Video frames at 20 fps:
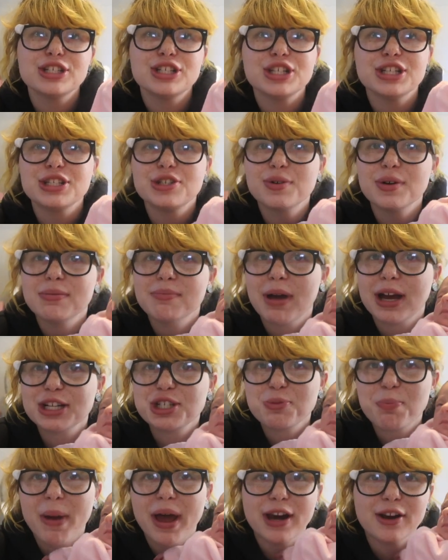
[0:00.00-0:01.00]
She's doing
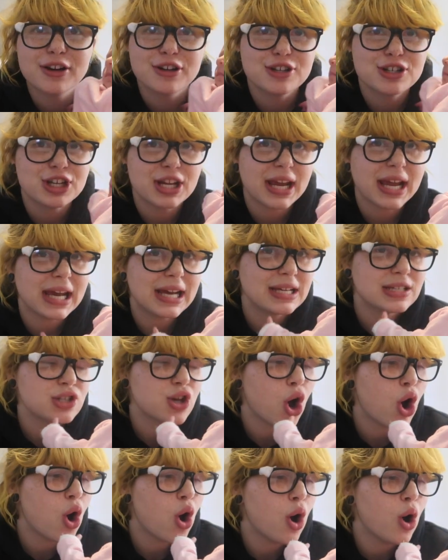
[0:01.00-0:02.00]
much better. She is
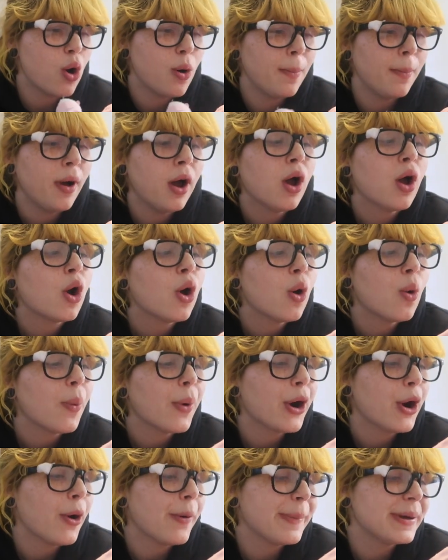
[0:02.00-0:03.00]
home.
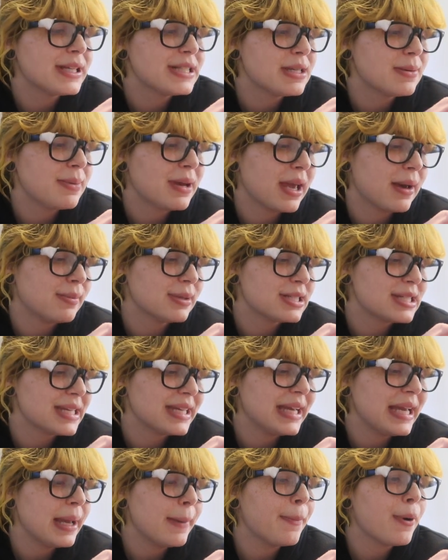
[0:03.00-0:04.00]
We're hoping to be able to
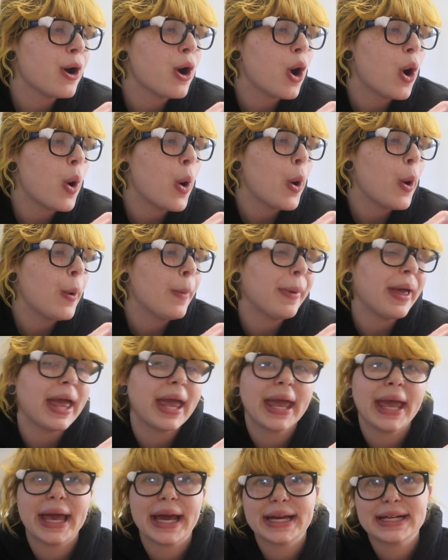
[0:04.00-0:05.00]
keep her home,
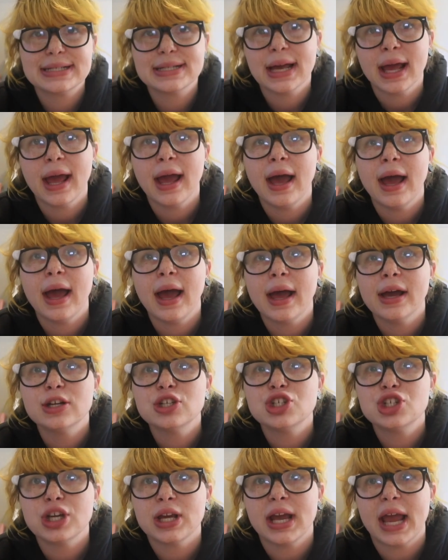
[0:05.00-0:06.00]
and
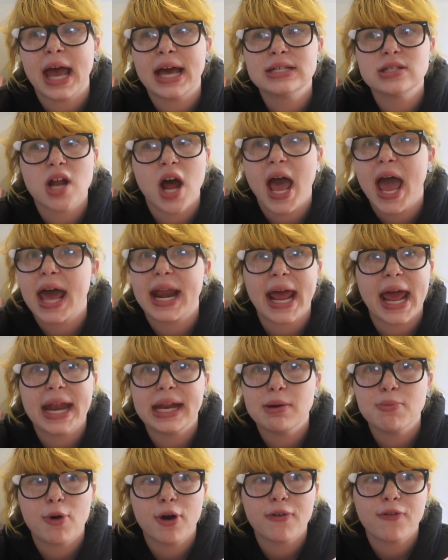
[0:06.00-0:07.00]
she has not had
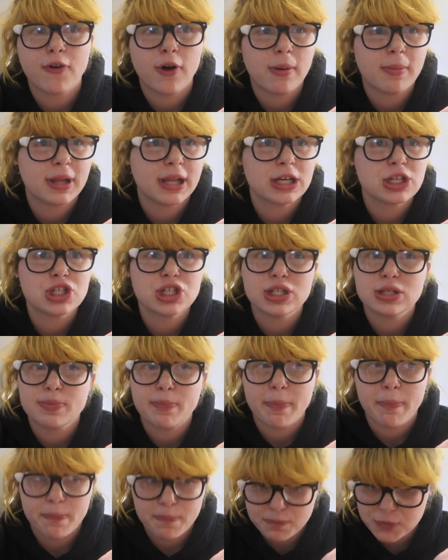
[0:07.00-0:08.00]
any more formula. She's
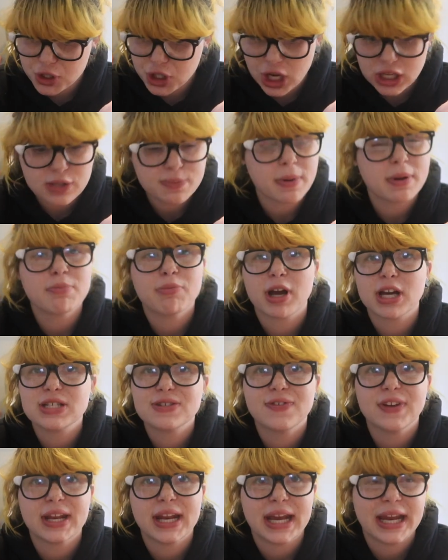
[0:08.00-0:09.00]
just been
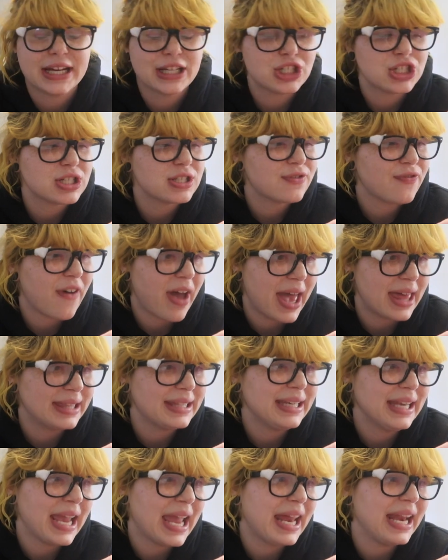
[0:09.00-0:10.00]
breastfeeding, and she's
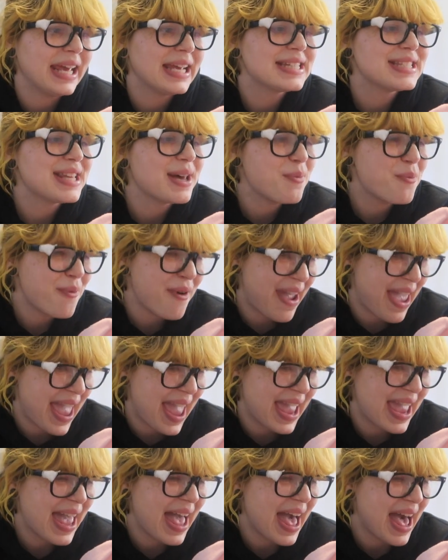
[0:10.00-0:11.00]
finally gaining some
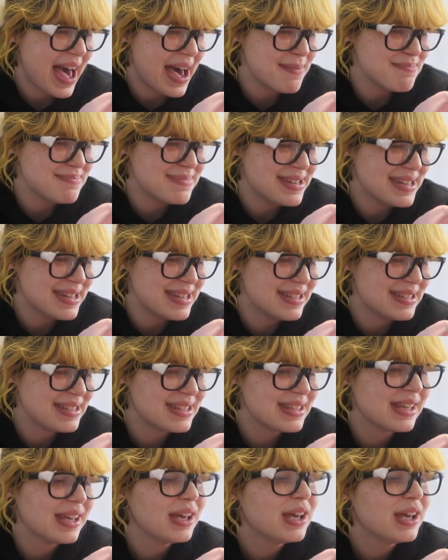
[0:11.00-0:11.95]
weight, huh, miss?